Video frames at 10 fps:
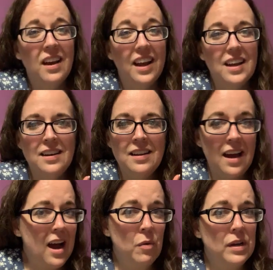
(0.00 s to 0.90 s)
And
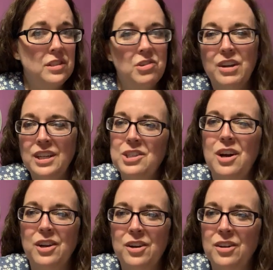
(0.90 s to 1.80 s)
always
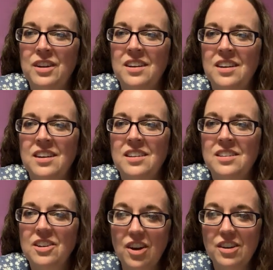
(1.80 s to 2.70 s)
screenshot your
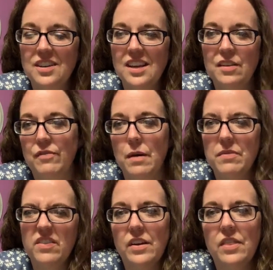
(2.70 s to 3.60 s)
cart in
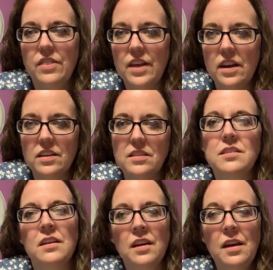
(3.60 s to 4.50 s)
FabFitFun. That
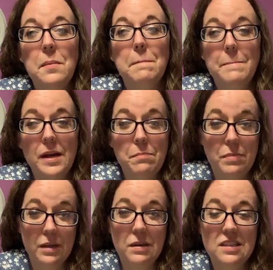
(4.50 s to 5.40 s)
is my
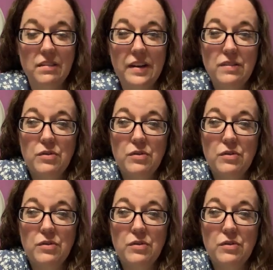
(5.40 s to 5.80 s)
big piece of advice